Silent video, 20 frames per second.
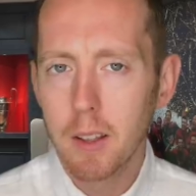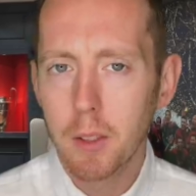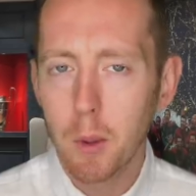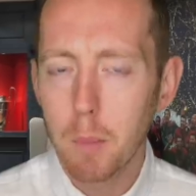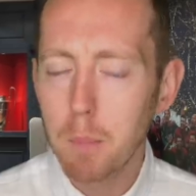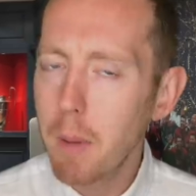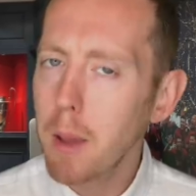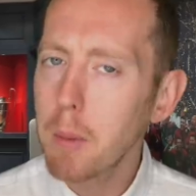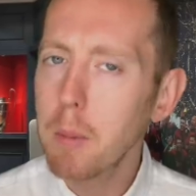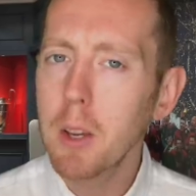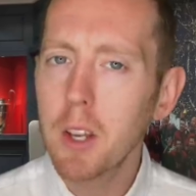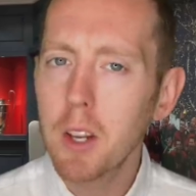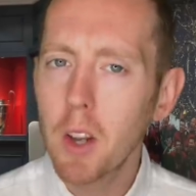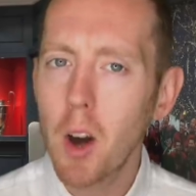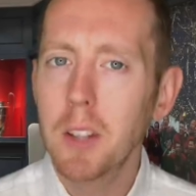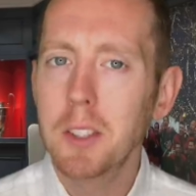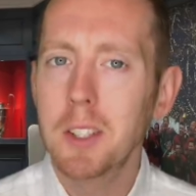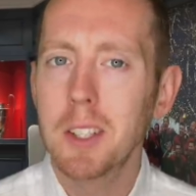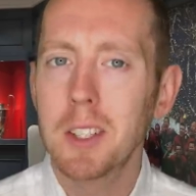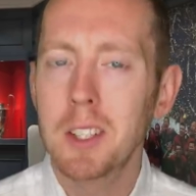that maybe
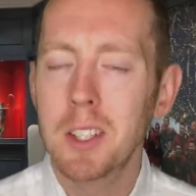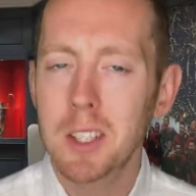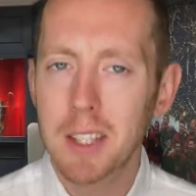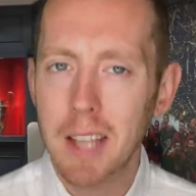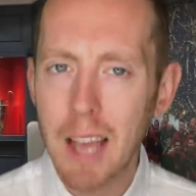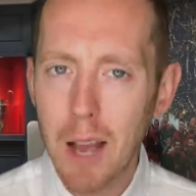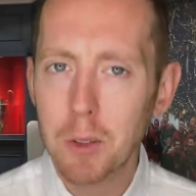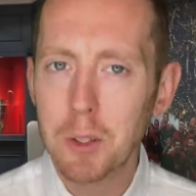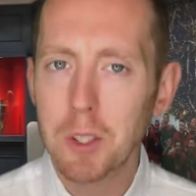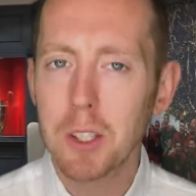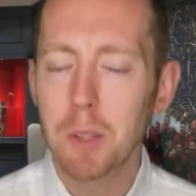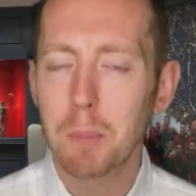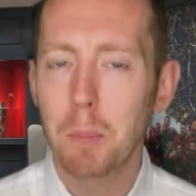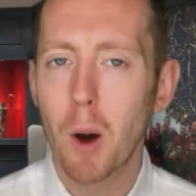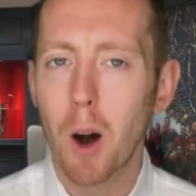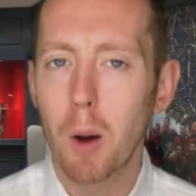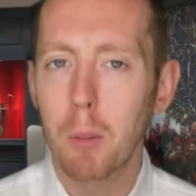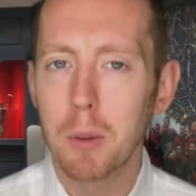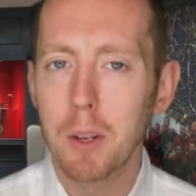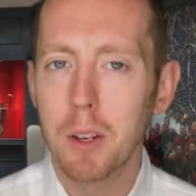United's scouting
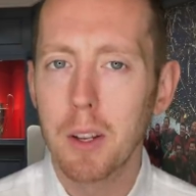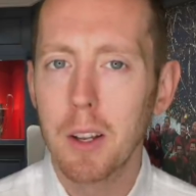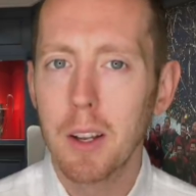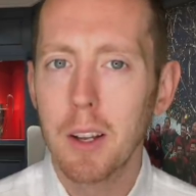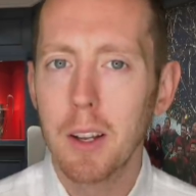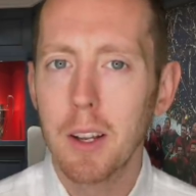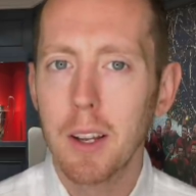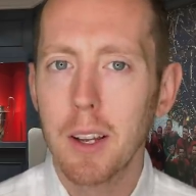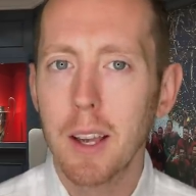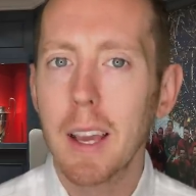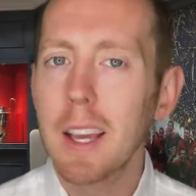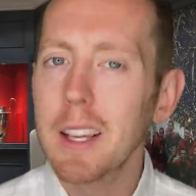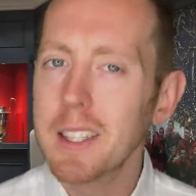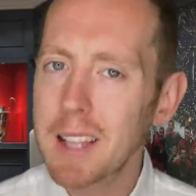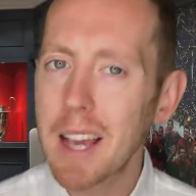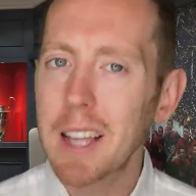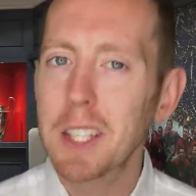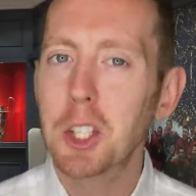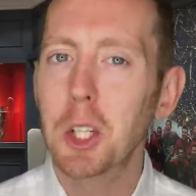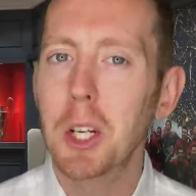department is
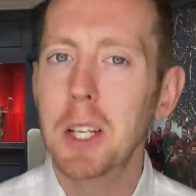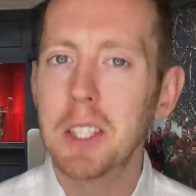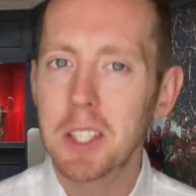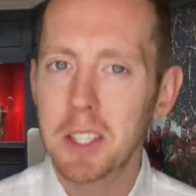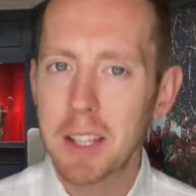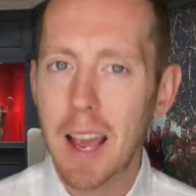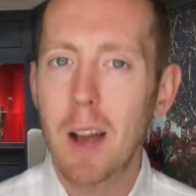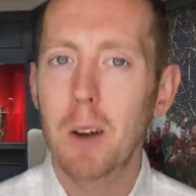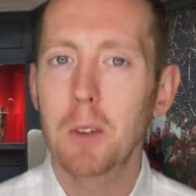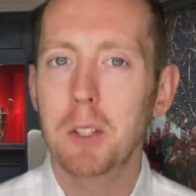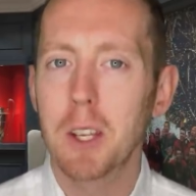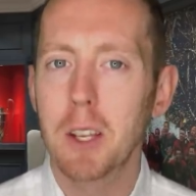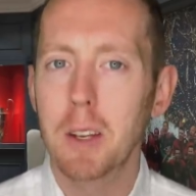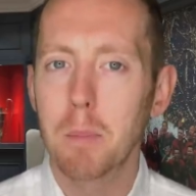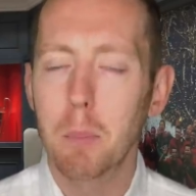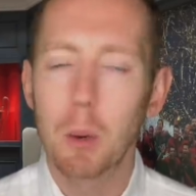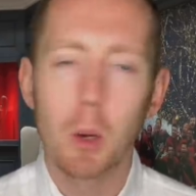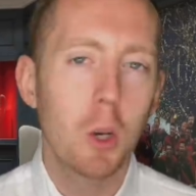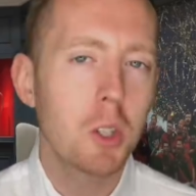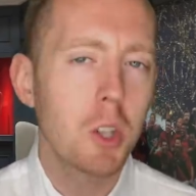actually scouting
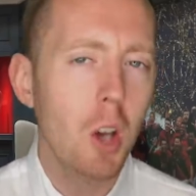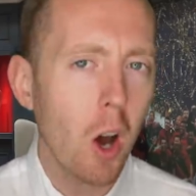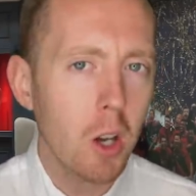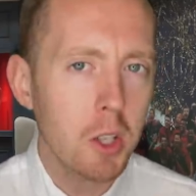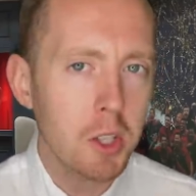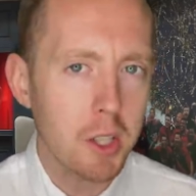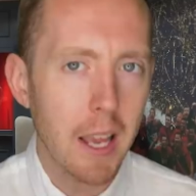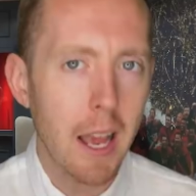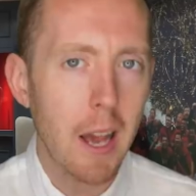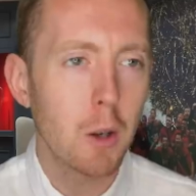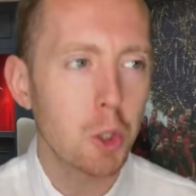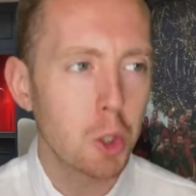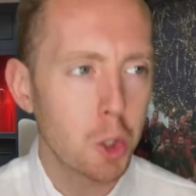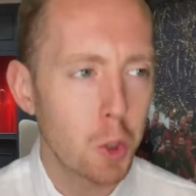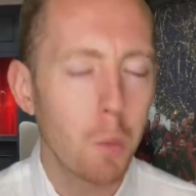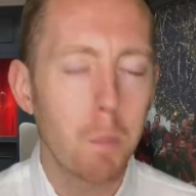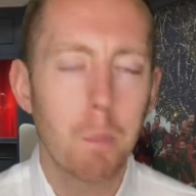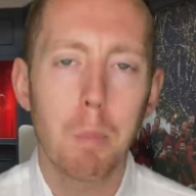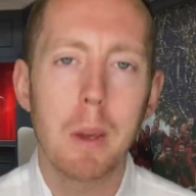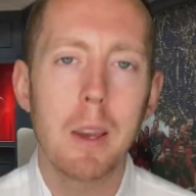because our scouts
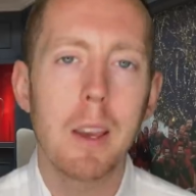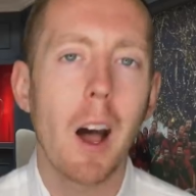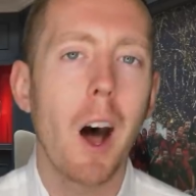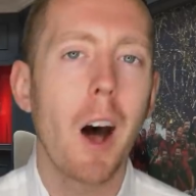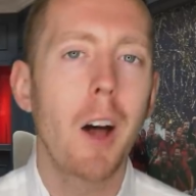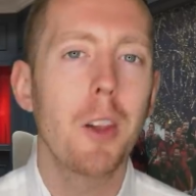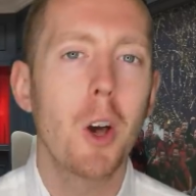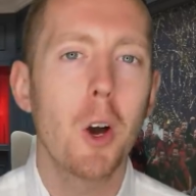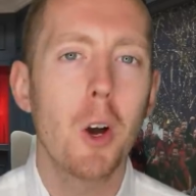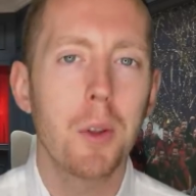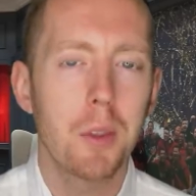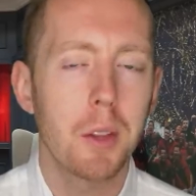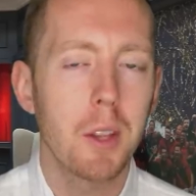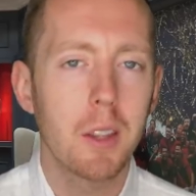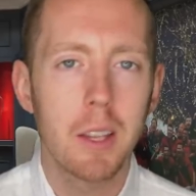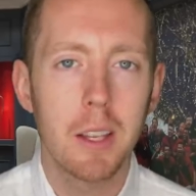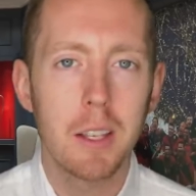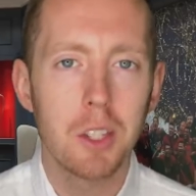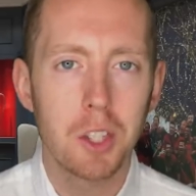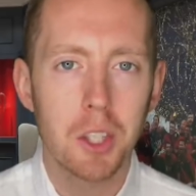should be unearthing
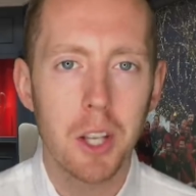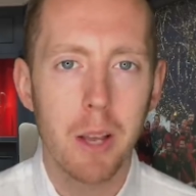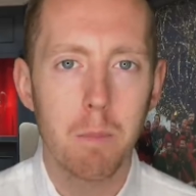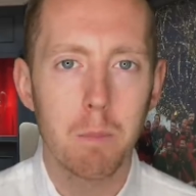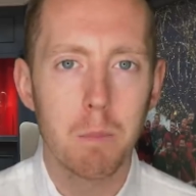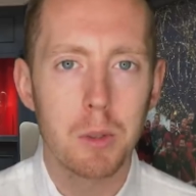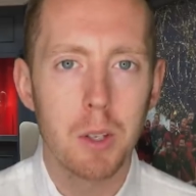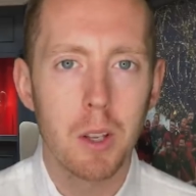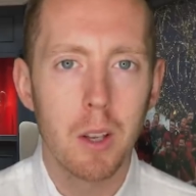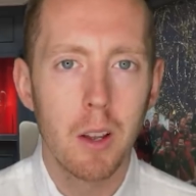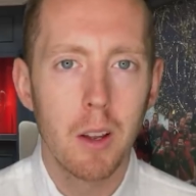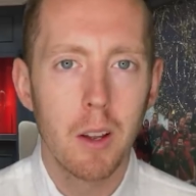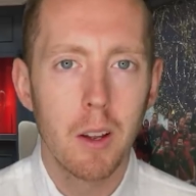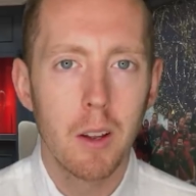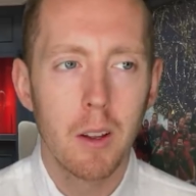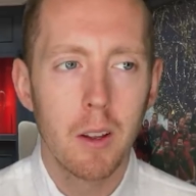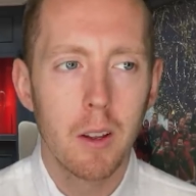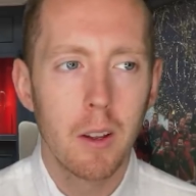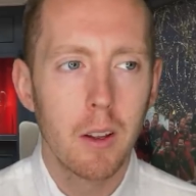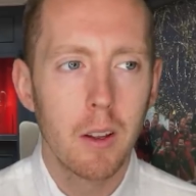these gems,
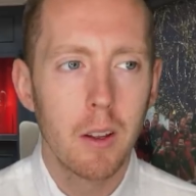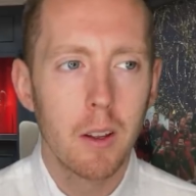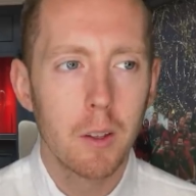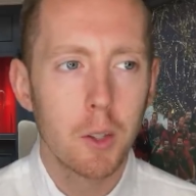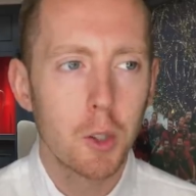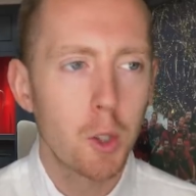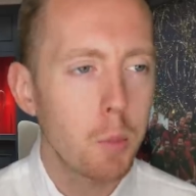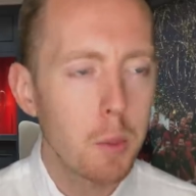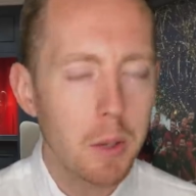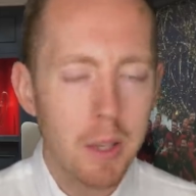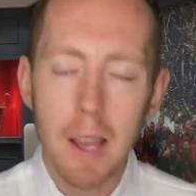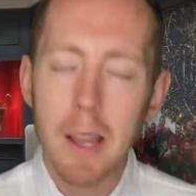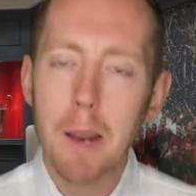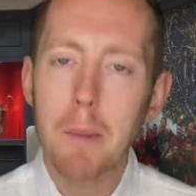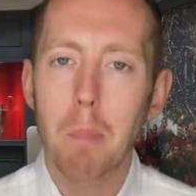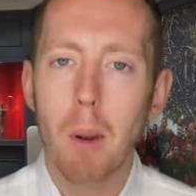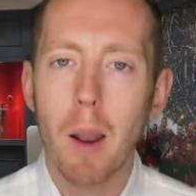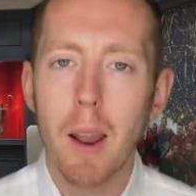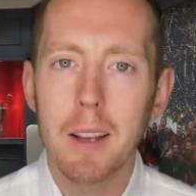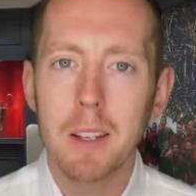should be getting
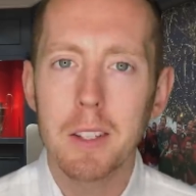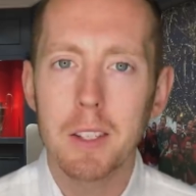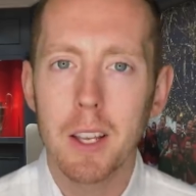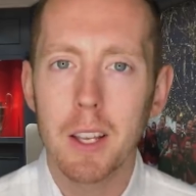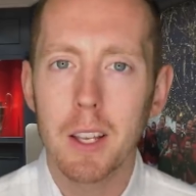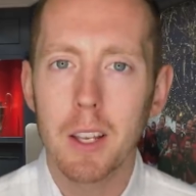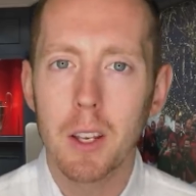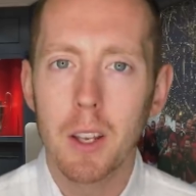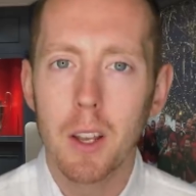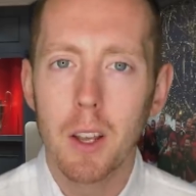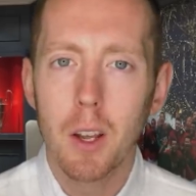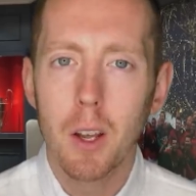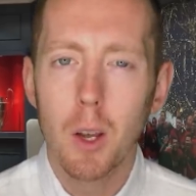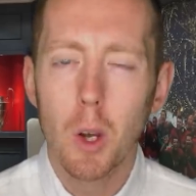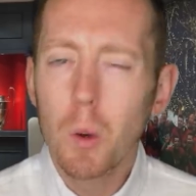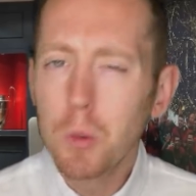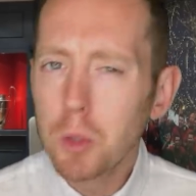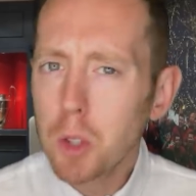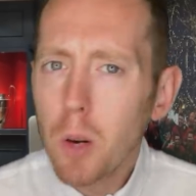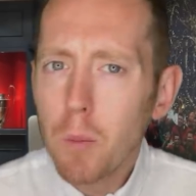players in
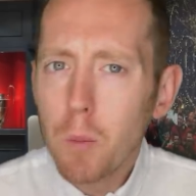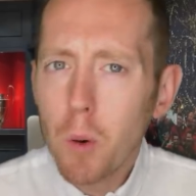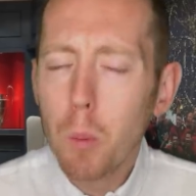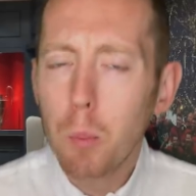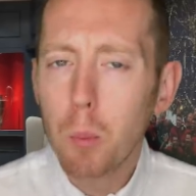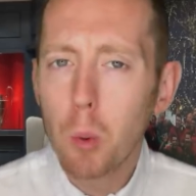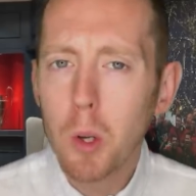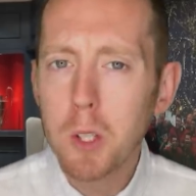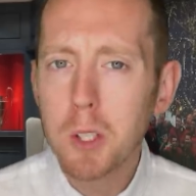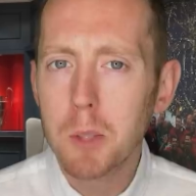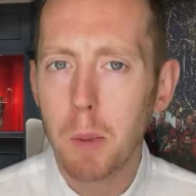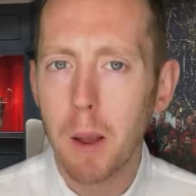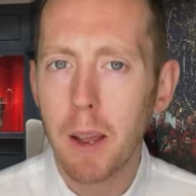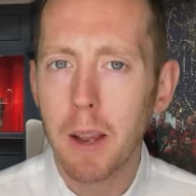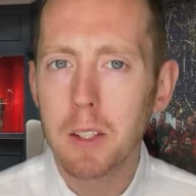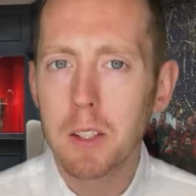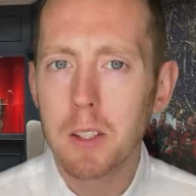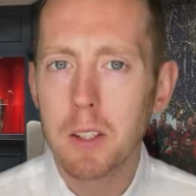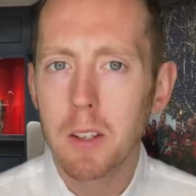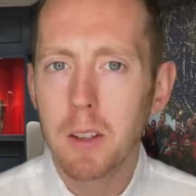who've shown real
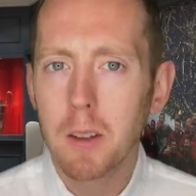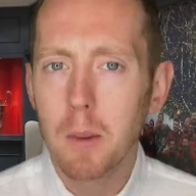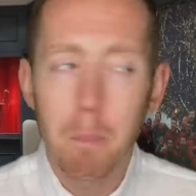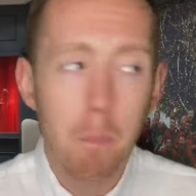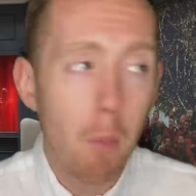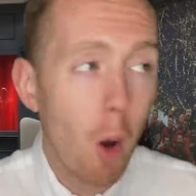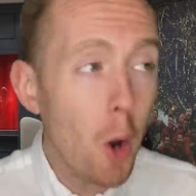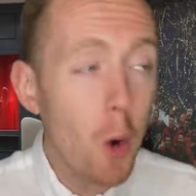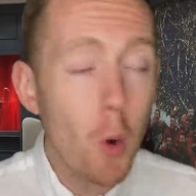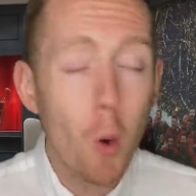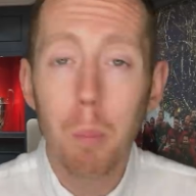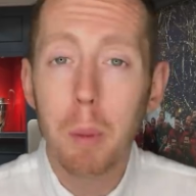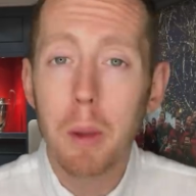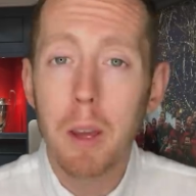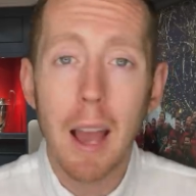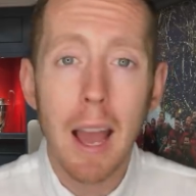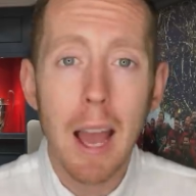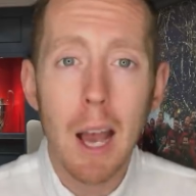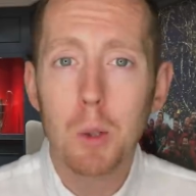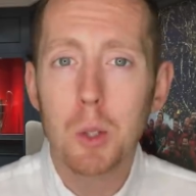prospects, might not be
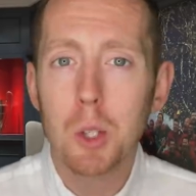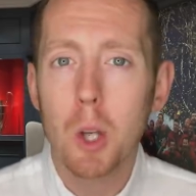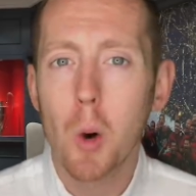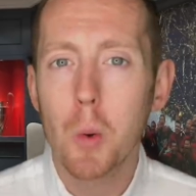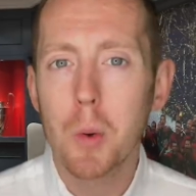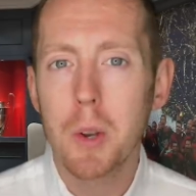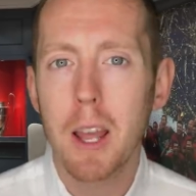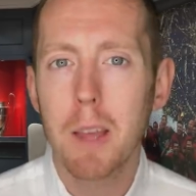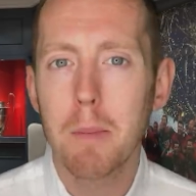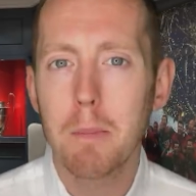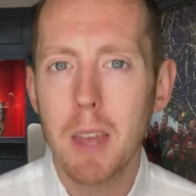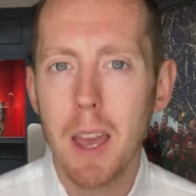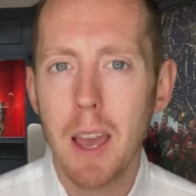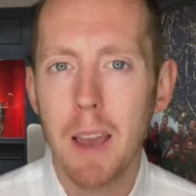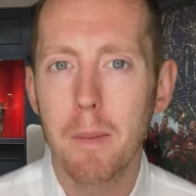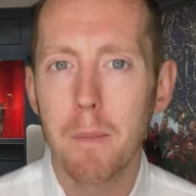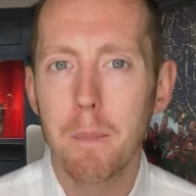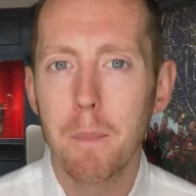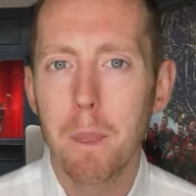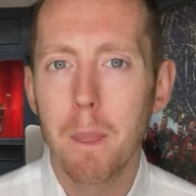a household name
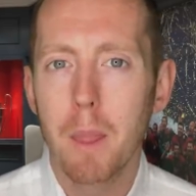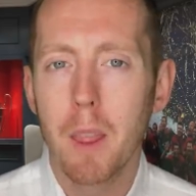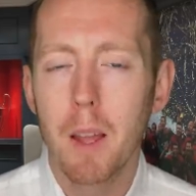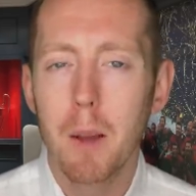yet,